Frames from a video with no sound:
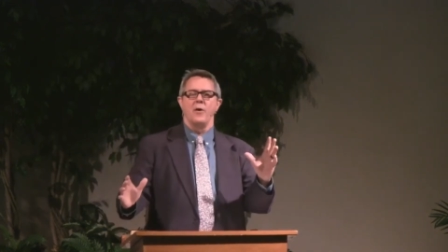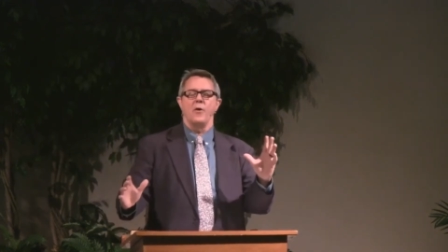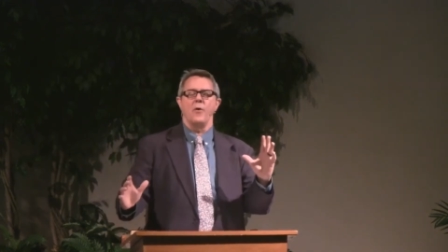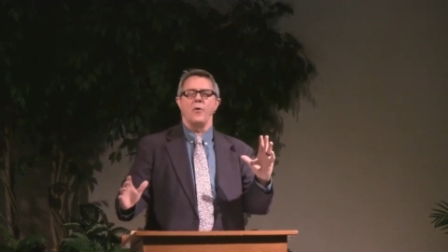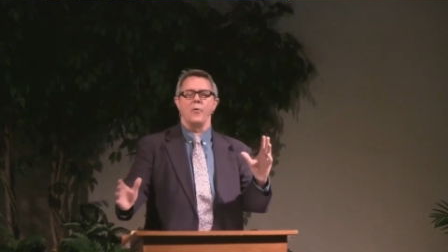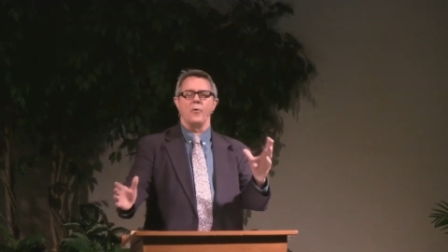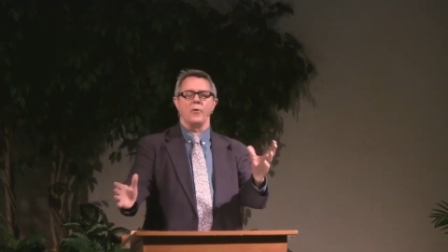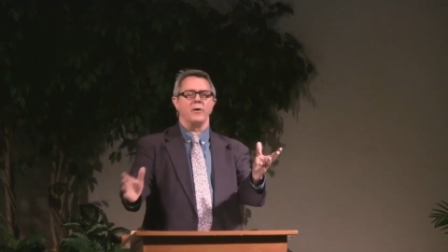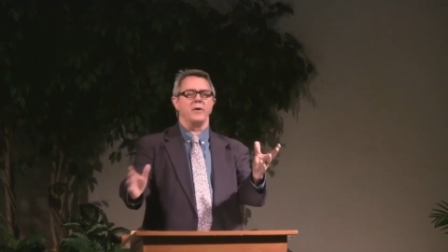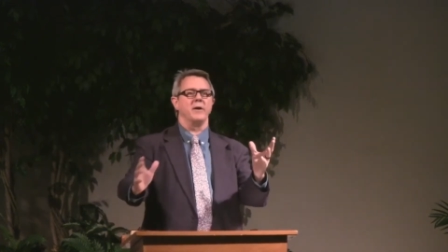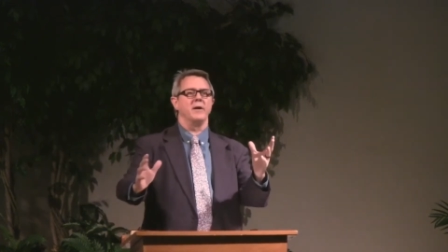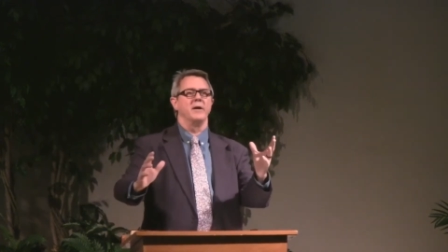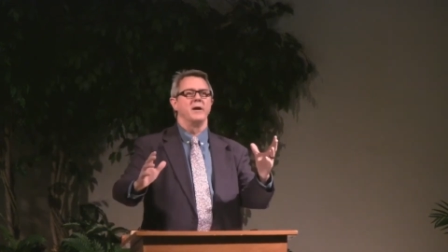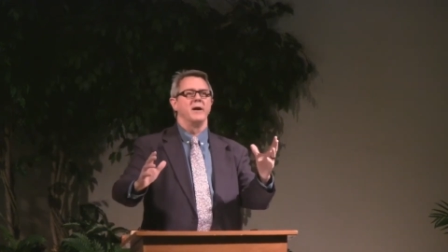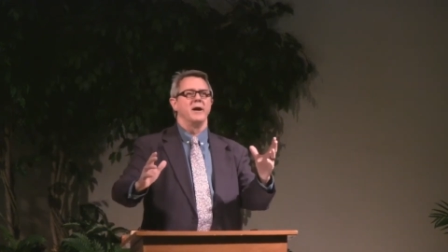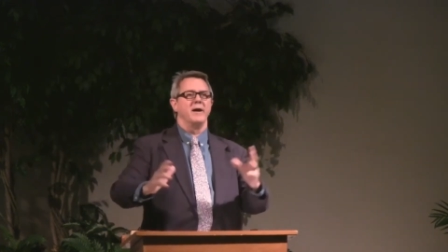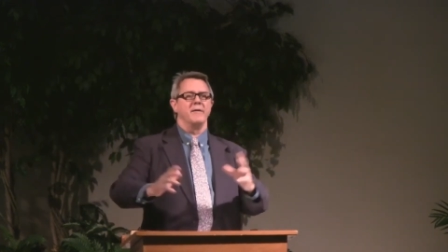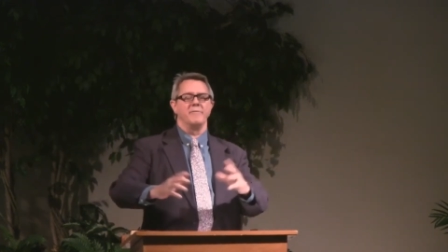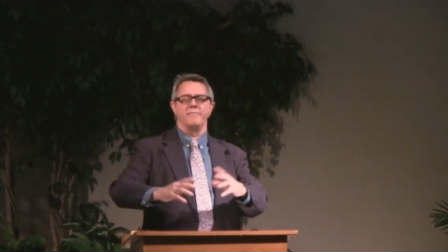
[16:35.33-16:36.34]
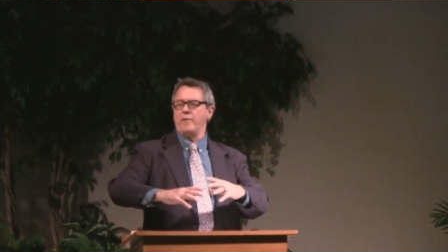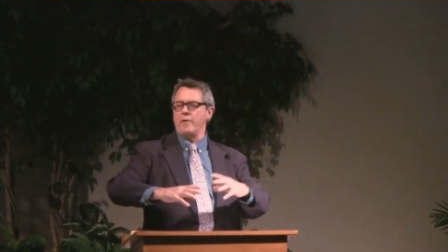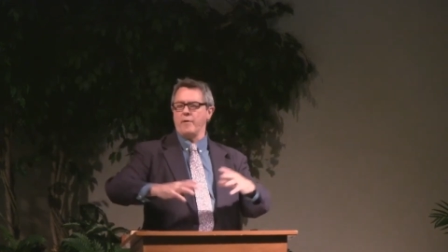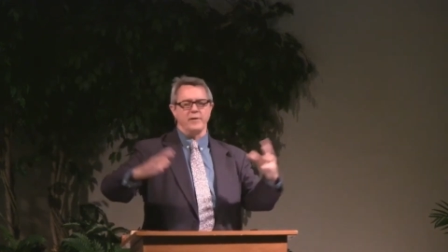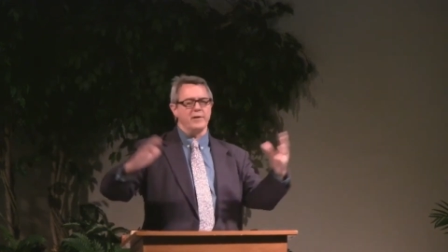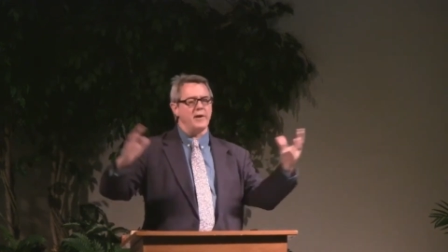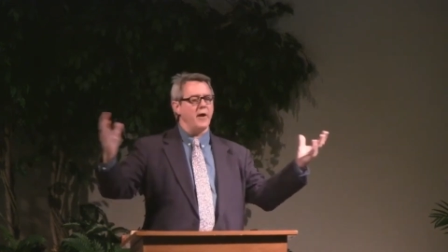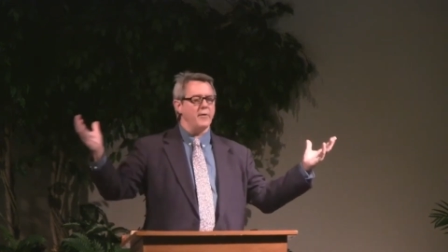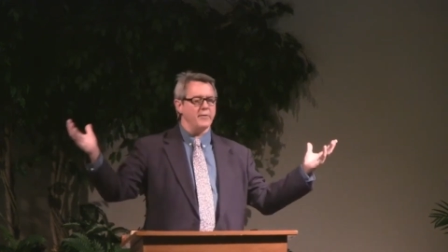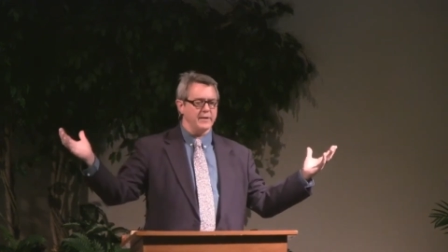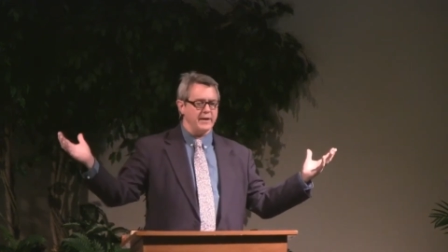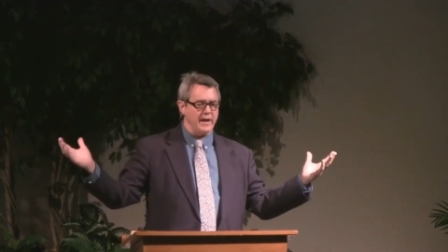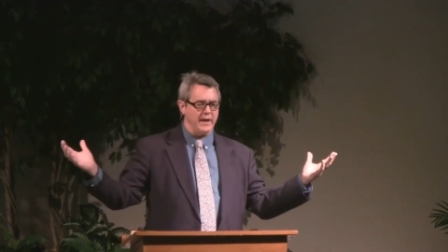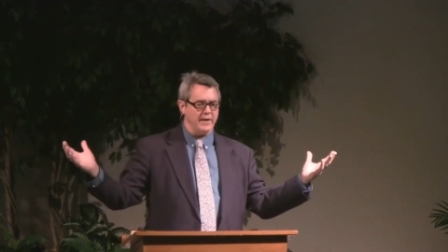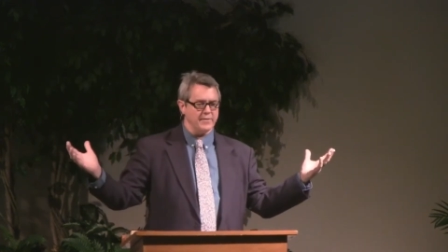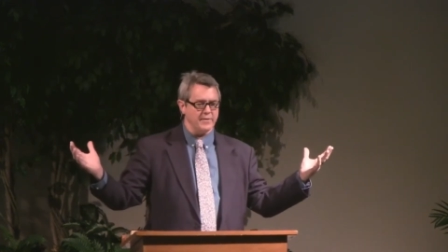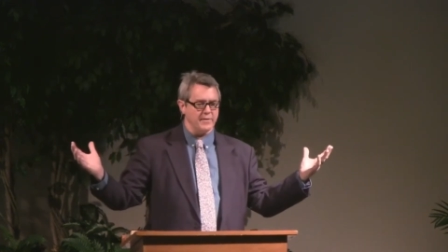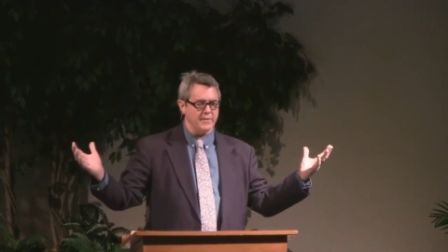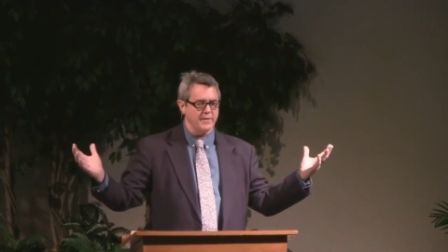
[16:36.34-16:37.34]
or averted
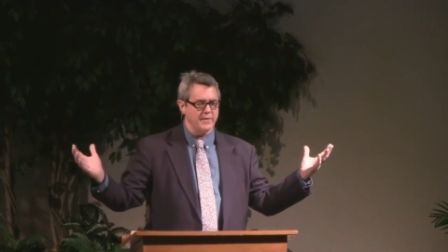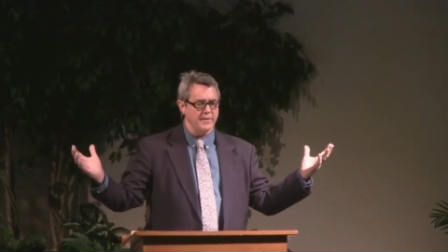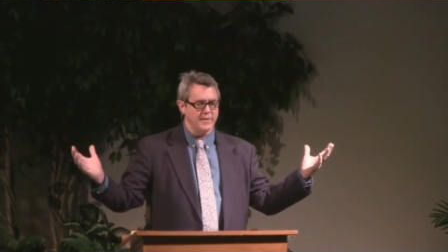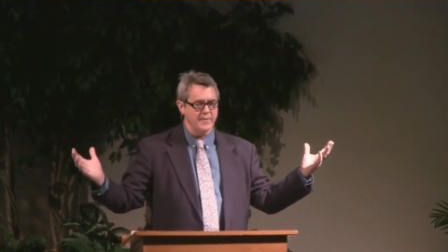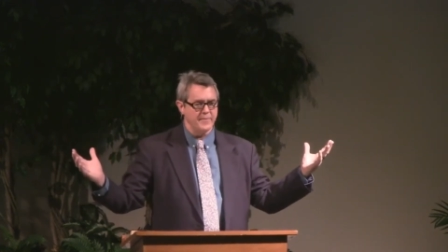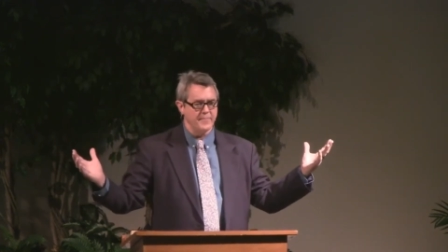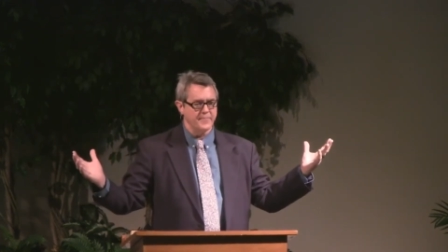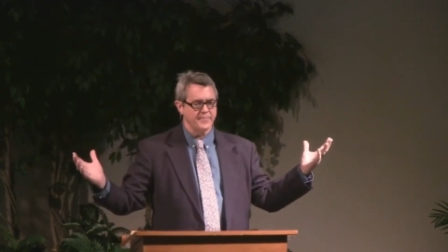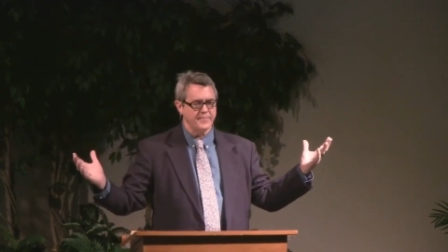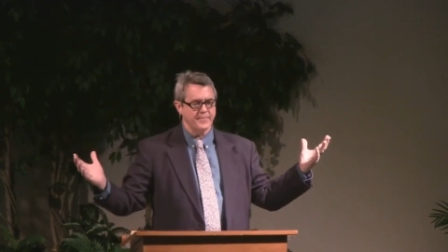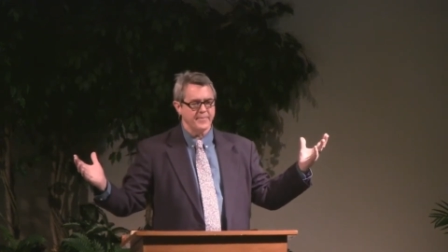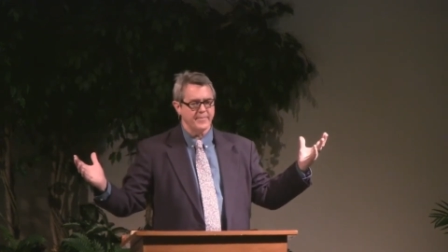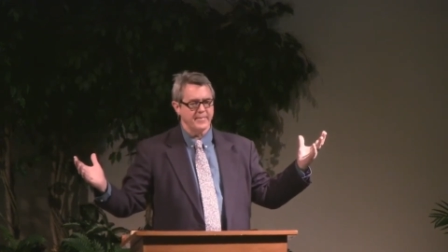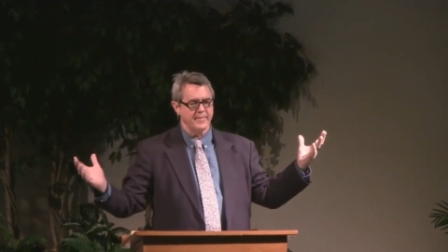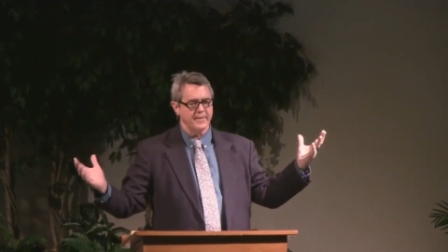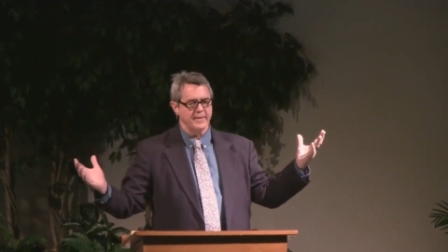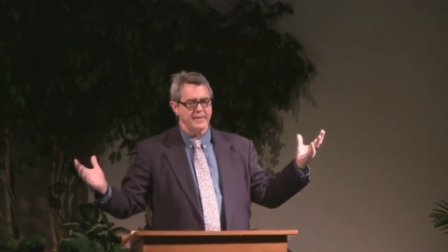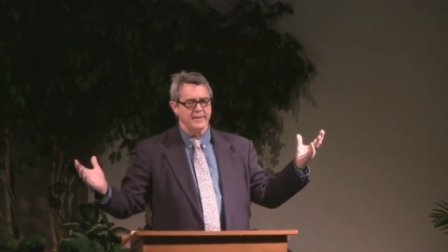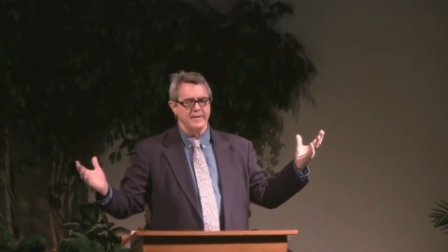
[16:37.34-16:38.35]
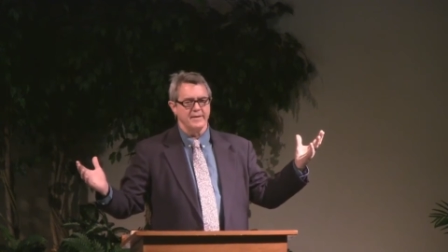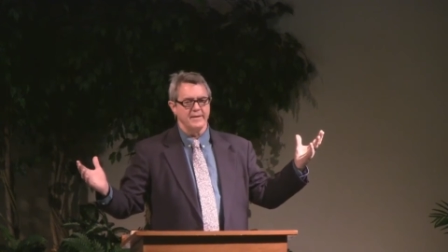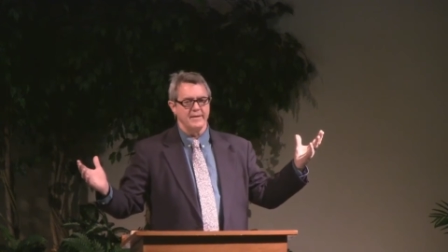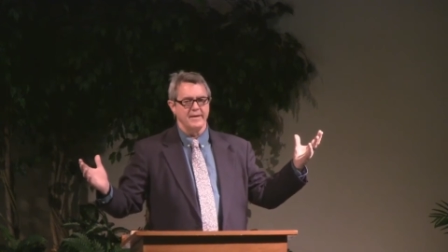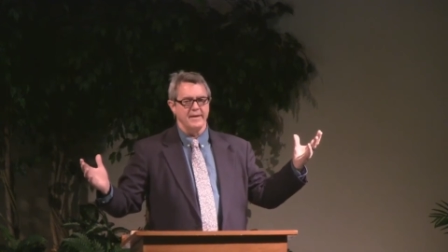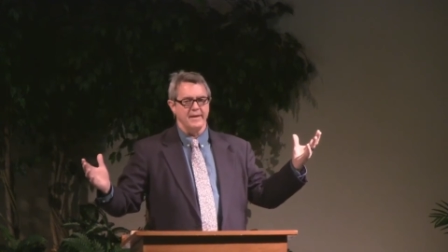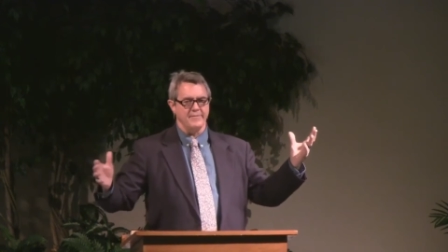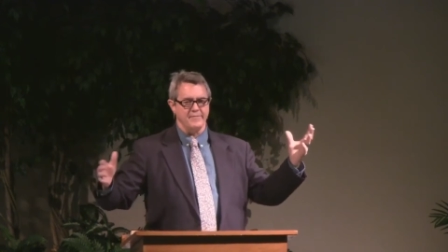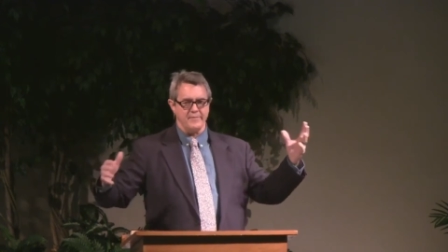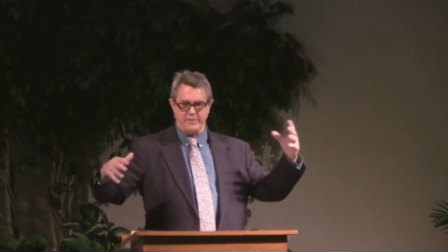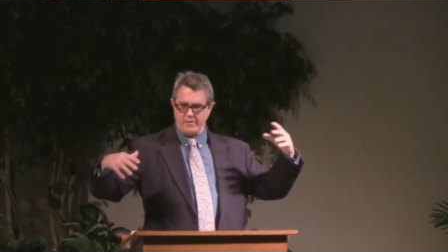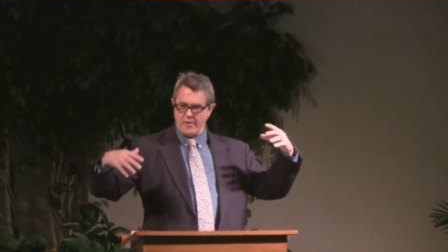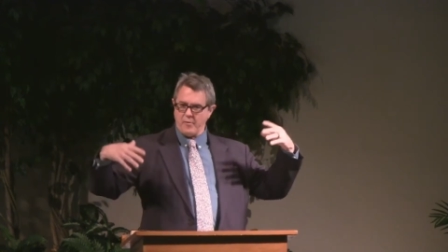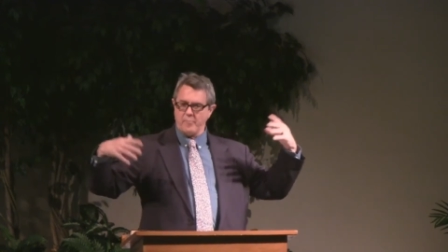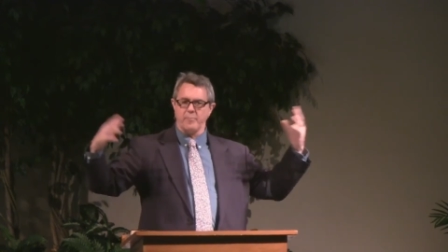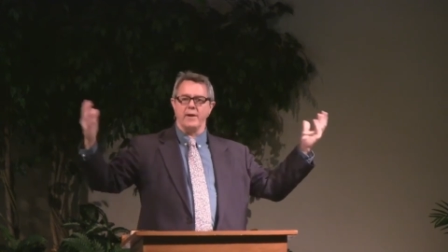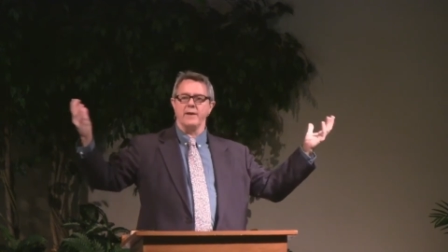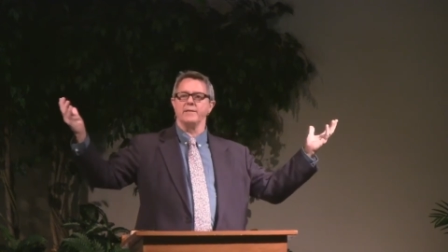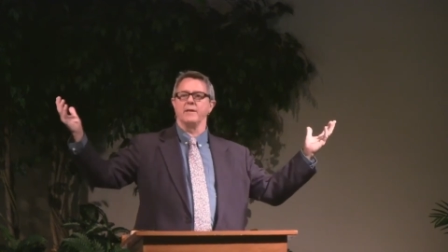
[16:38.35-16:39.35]
altogether if you
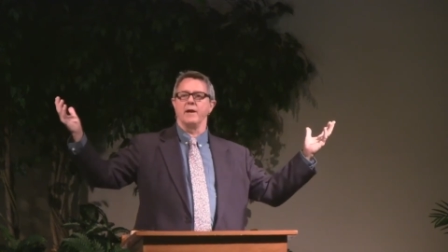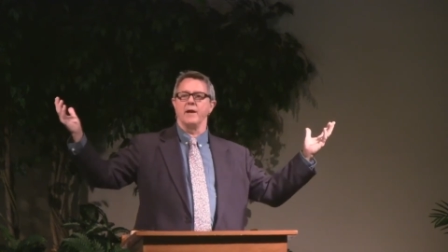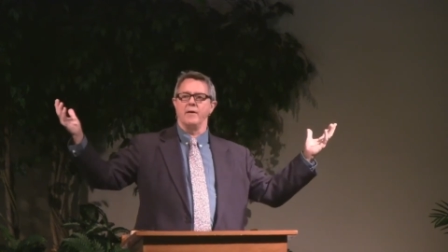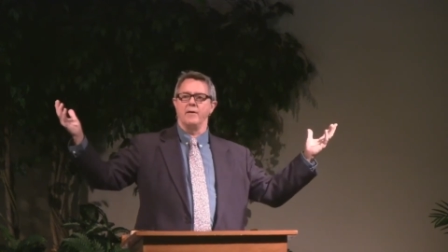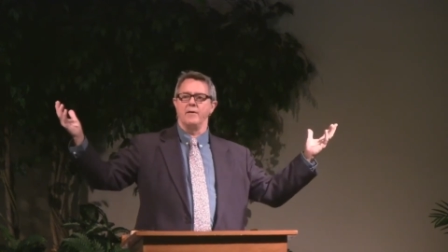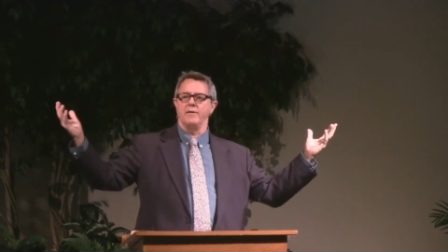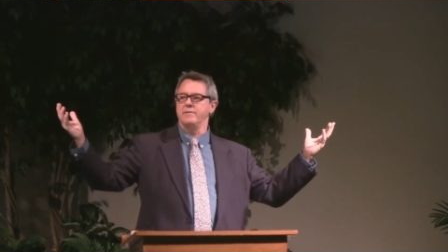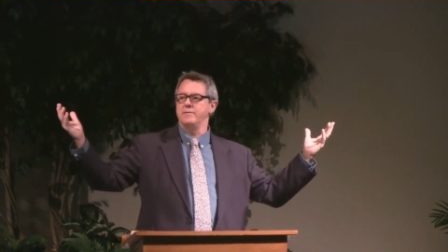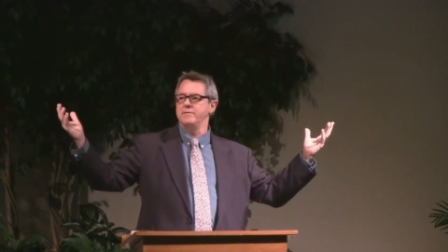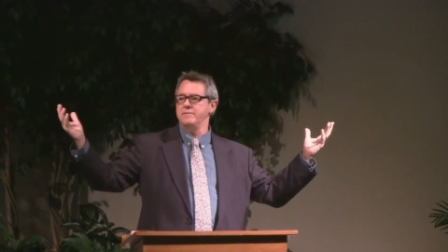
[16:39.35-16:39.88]
don't break the law.